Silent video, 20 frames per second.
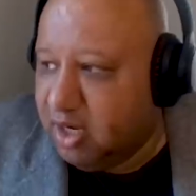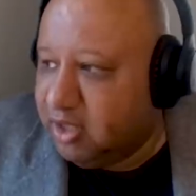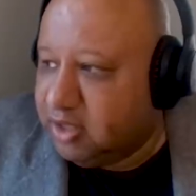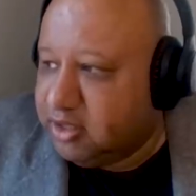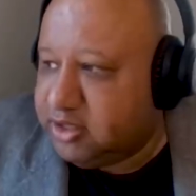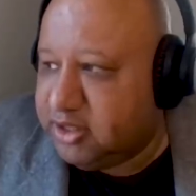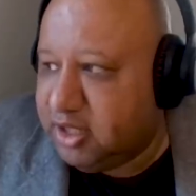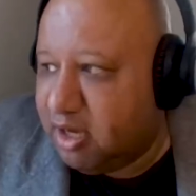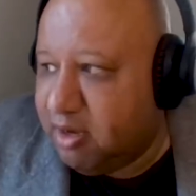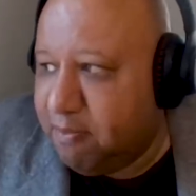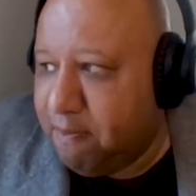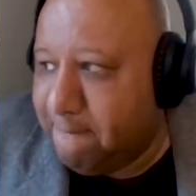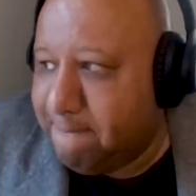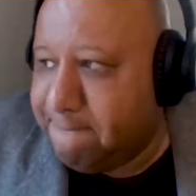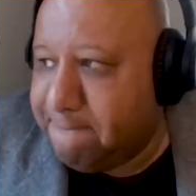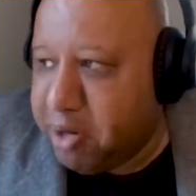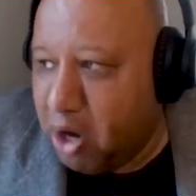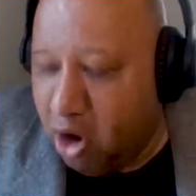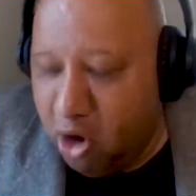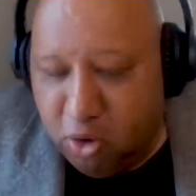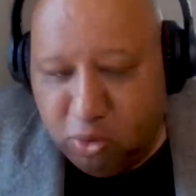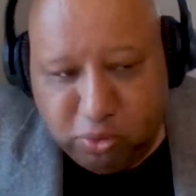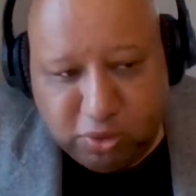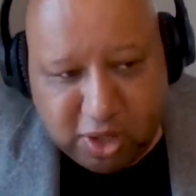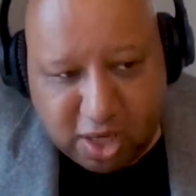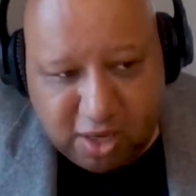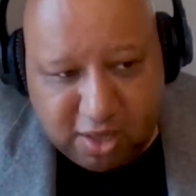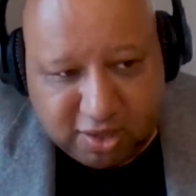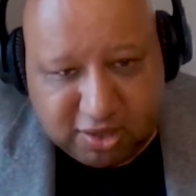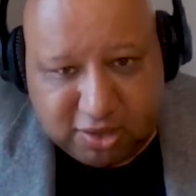some
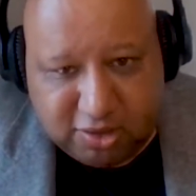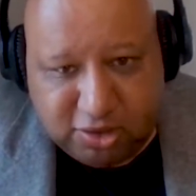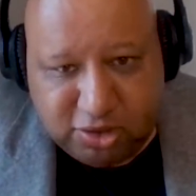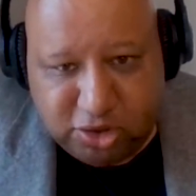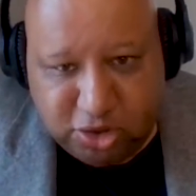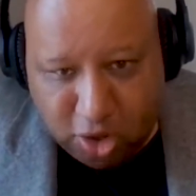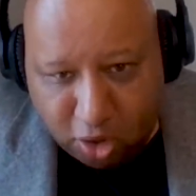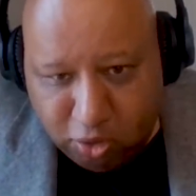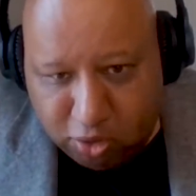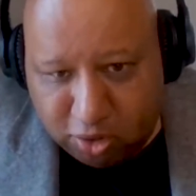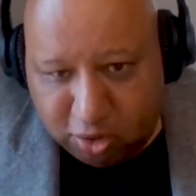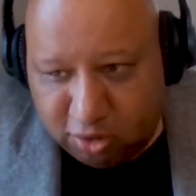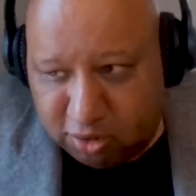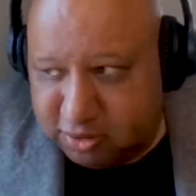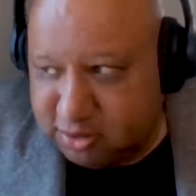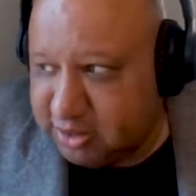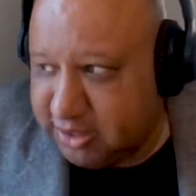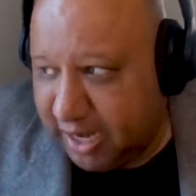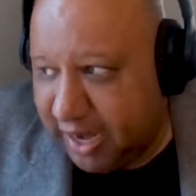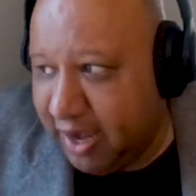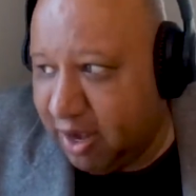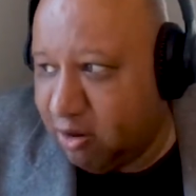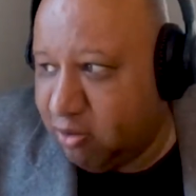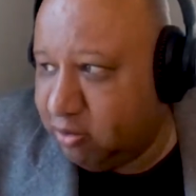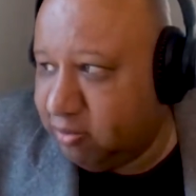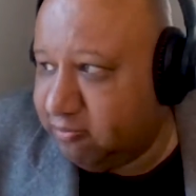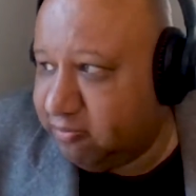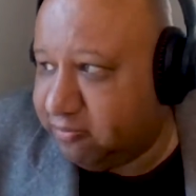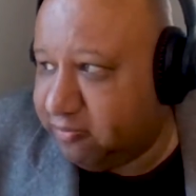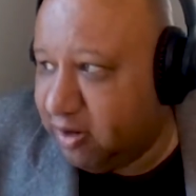podunk yokel
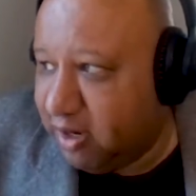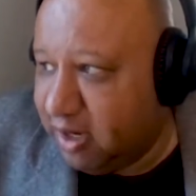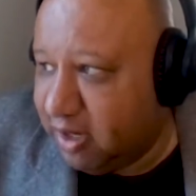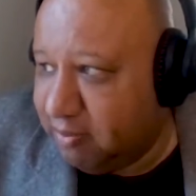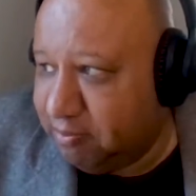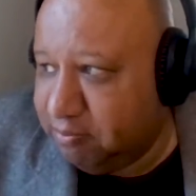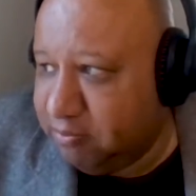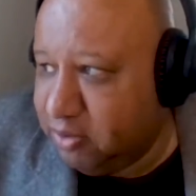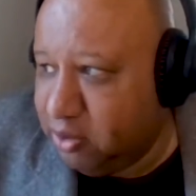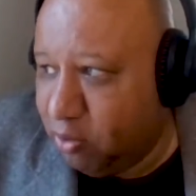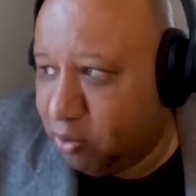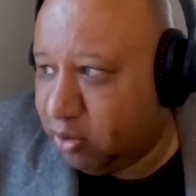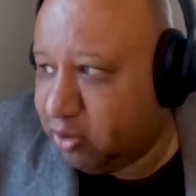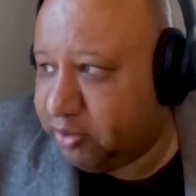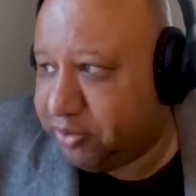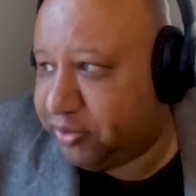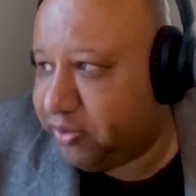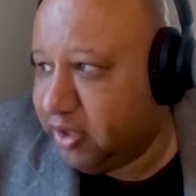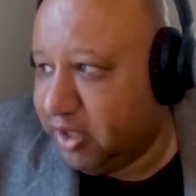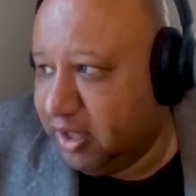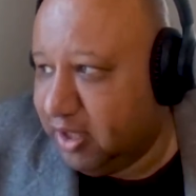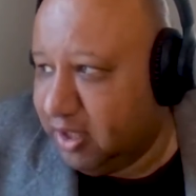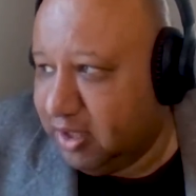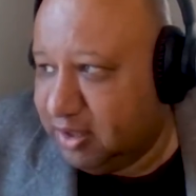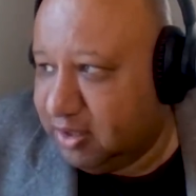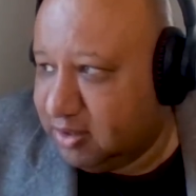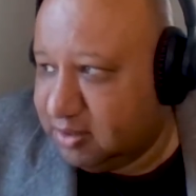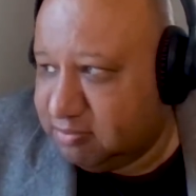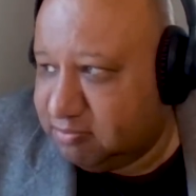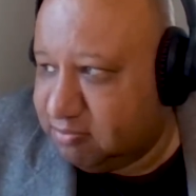town from
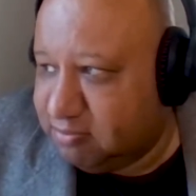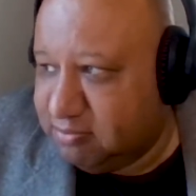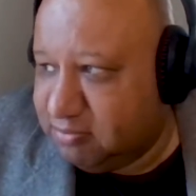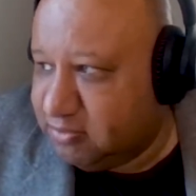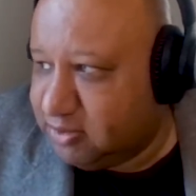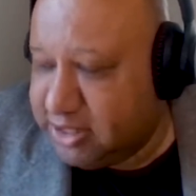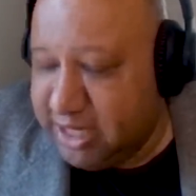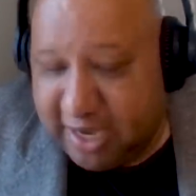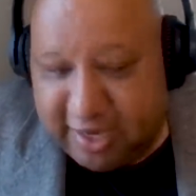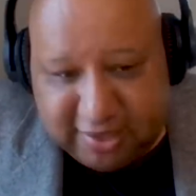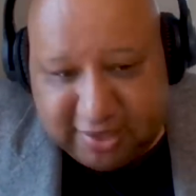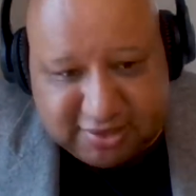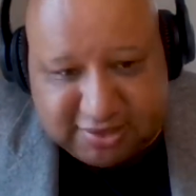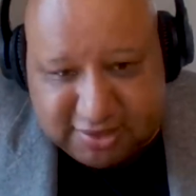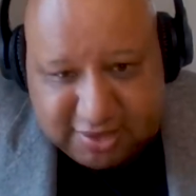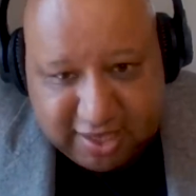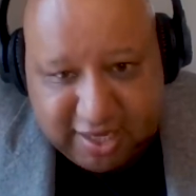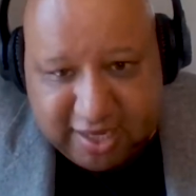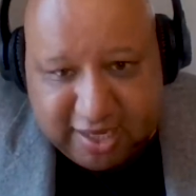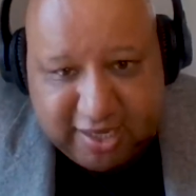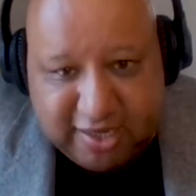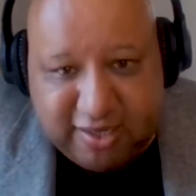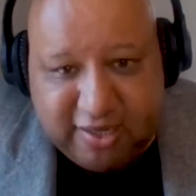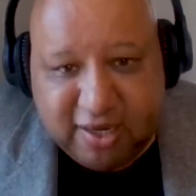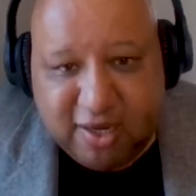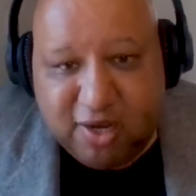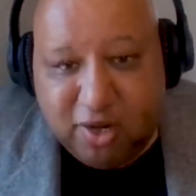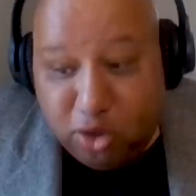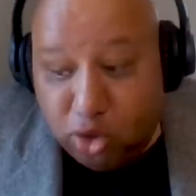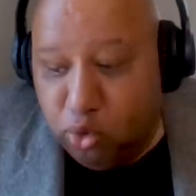North Tennessee
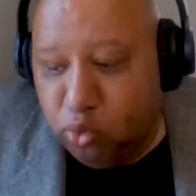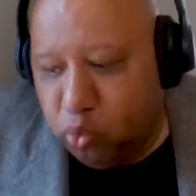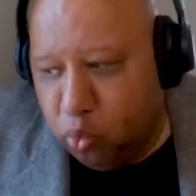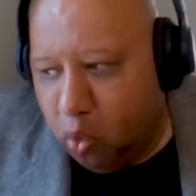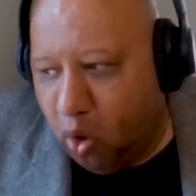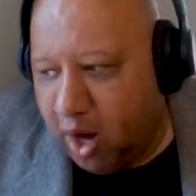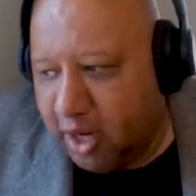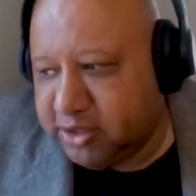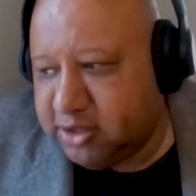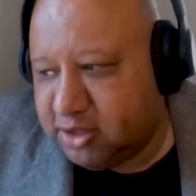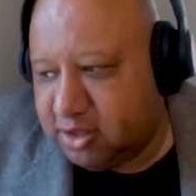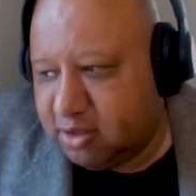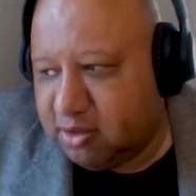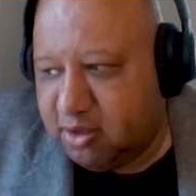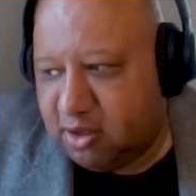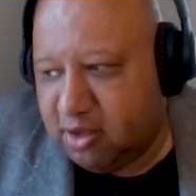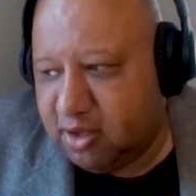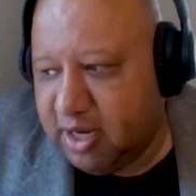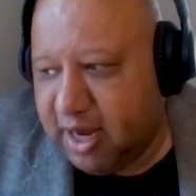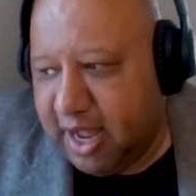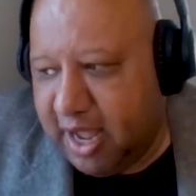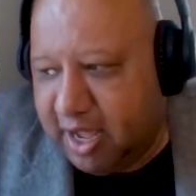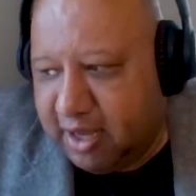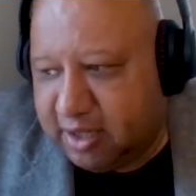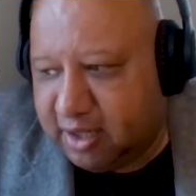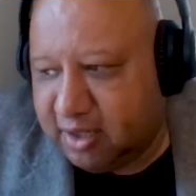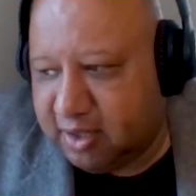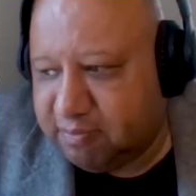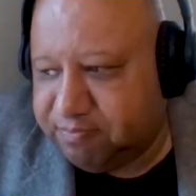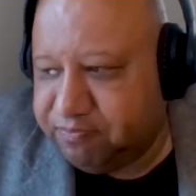who wants to learn how
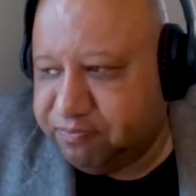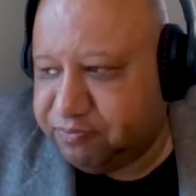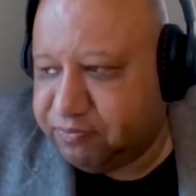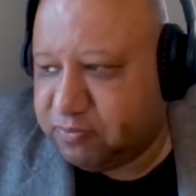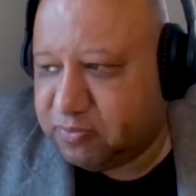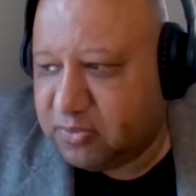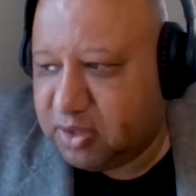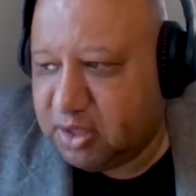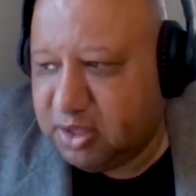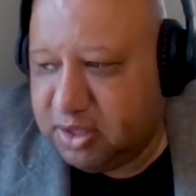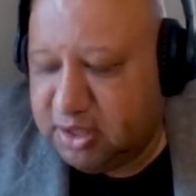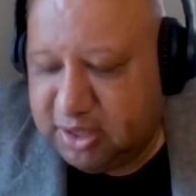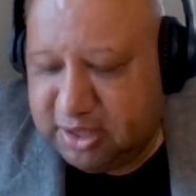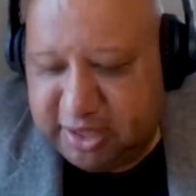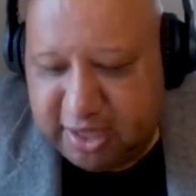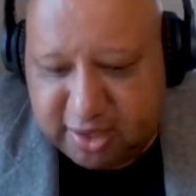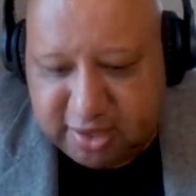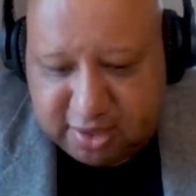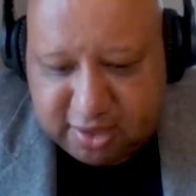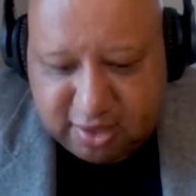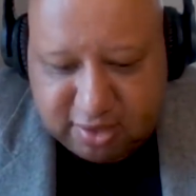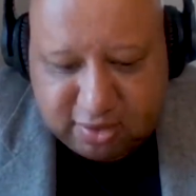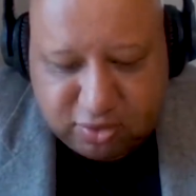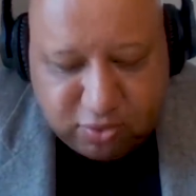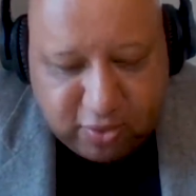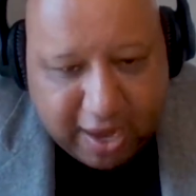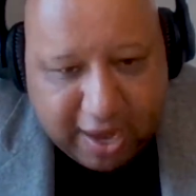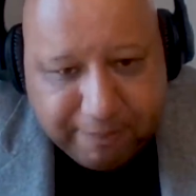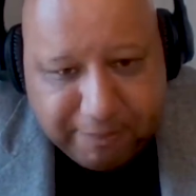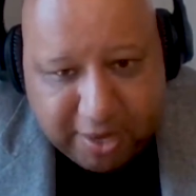to kick the
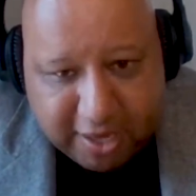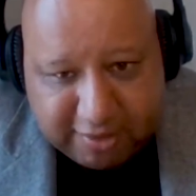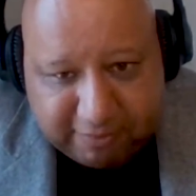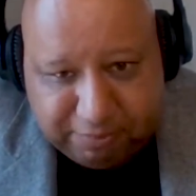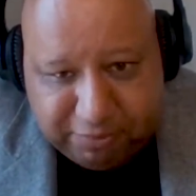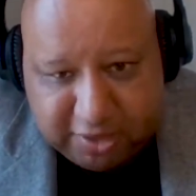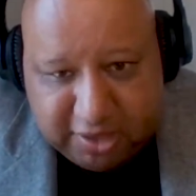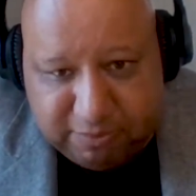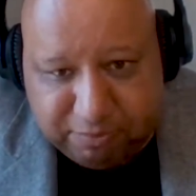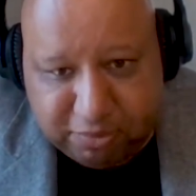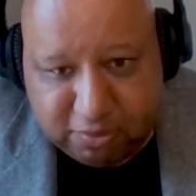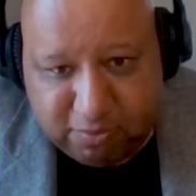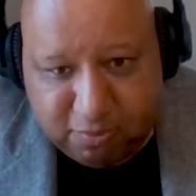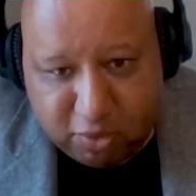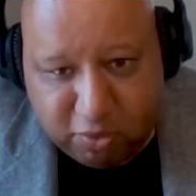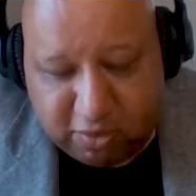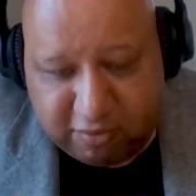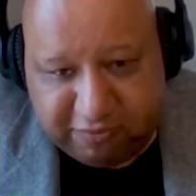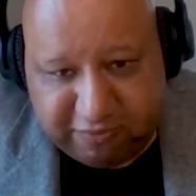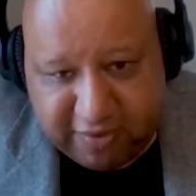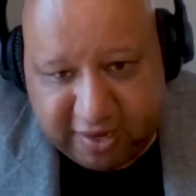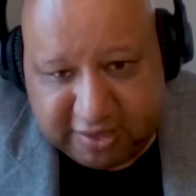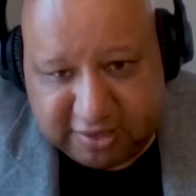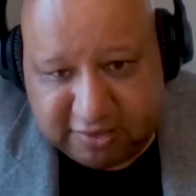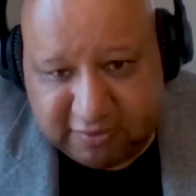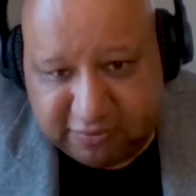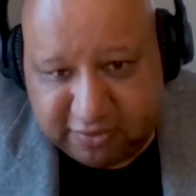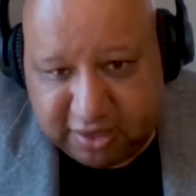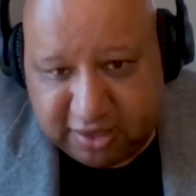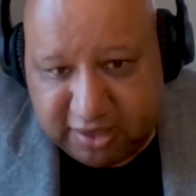crap out of people more
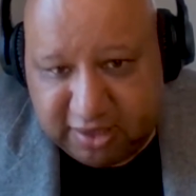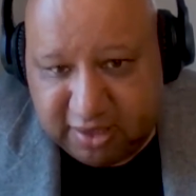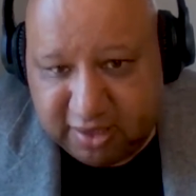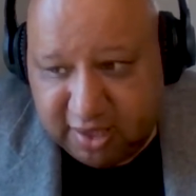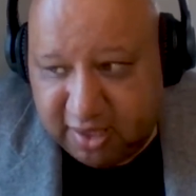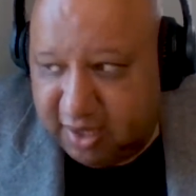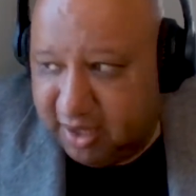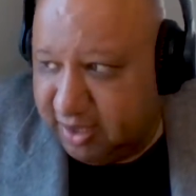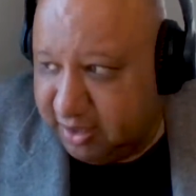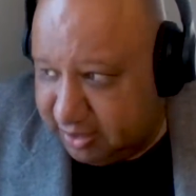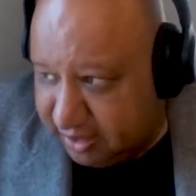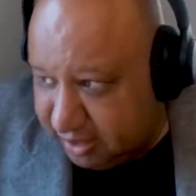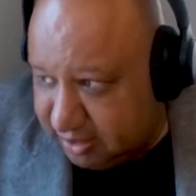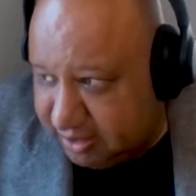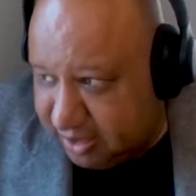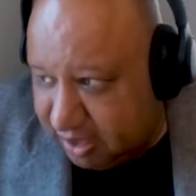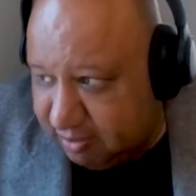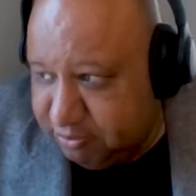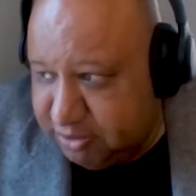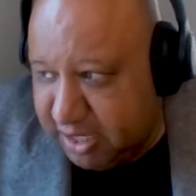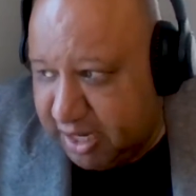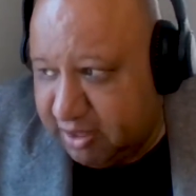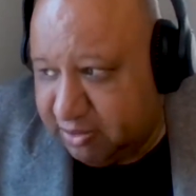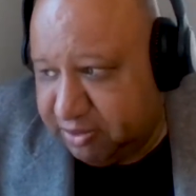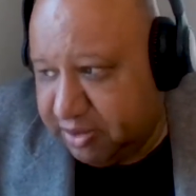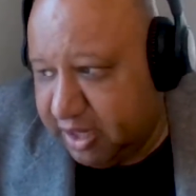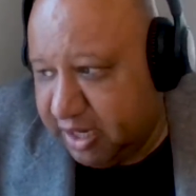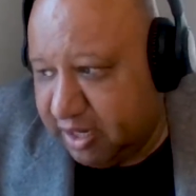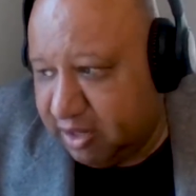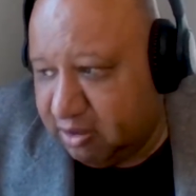effectively can come
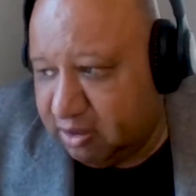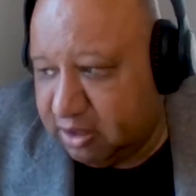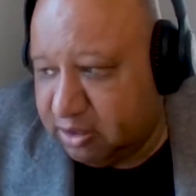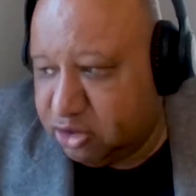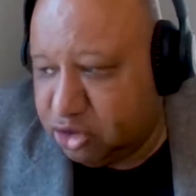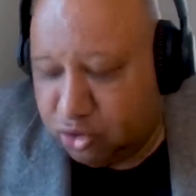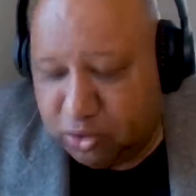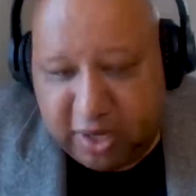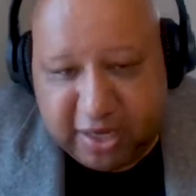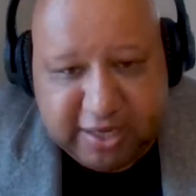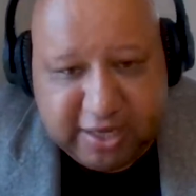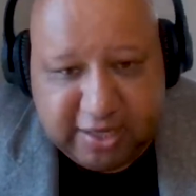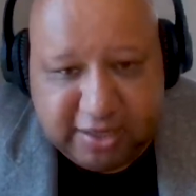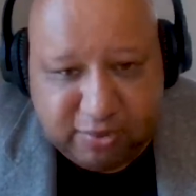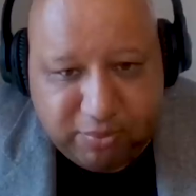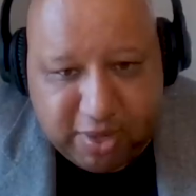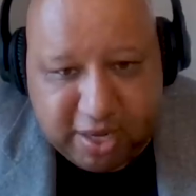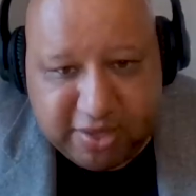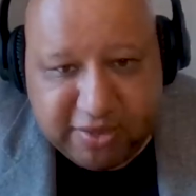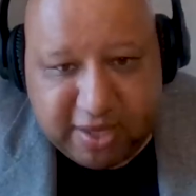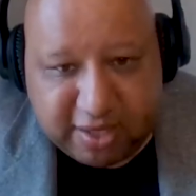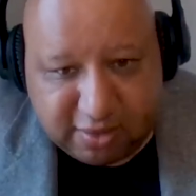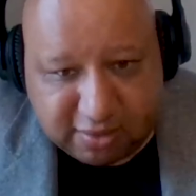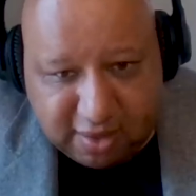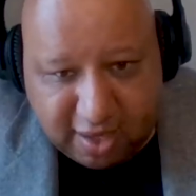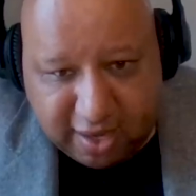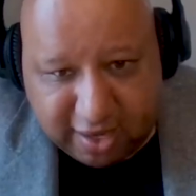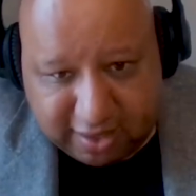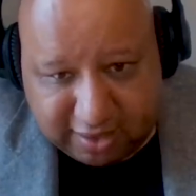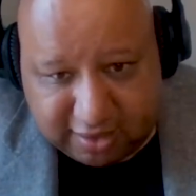down there and train any way they
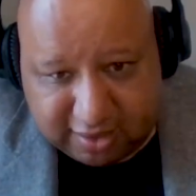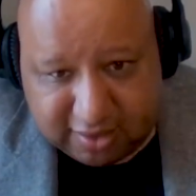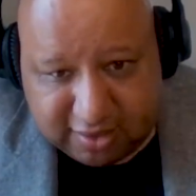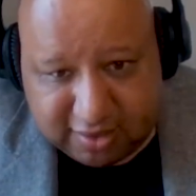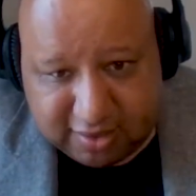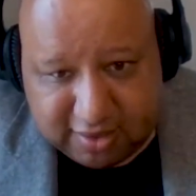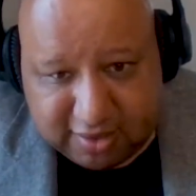like.